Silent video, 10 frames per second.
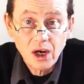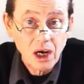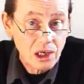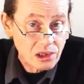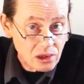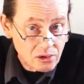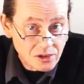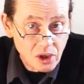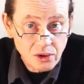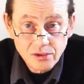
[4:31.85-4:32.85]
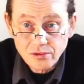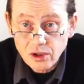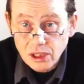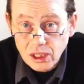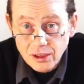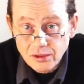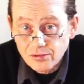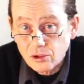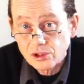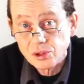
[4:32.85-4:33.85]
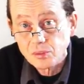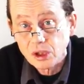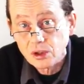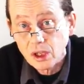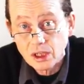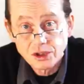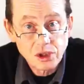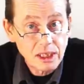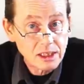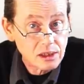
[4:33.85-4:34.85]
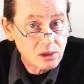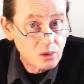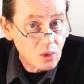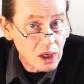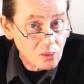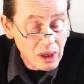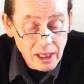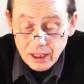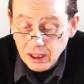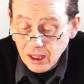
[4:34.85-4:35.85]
I loved it on the Voigtlander 40mm that I tried a little while back.